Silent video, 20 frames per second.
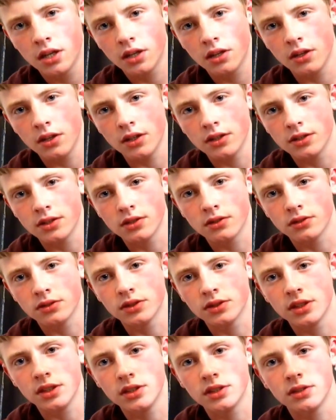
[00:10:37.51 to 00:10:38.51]
we can still
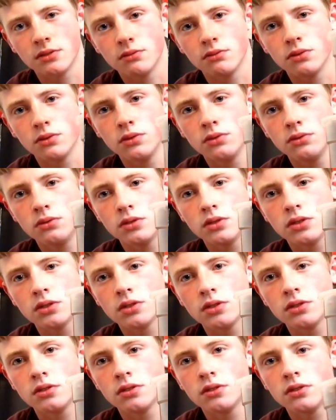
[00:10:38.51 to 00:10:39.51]
see some roots
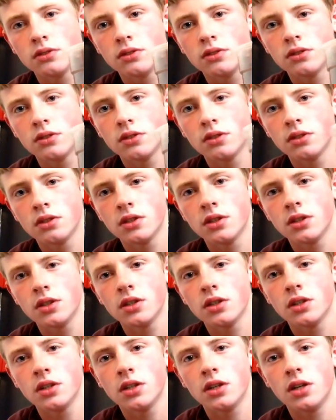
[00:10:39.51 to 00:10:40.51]

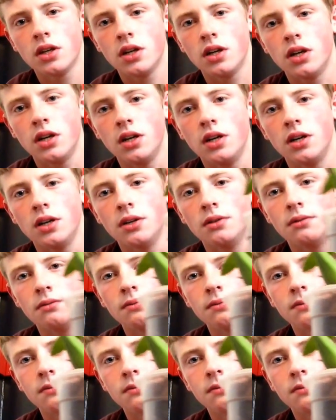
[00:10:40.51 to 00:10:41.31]
um,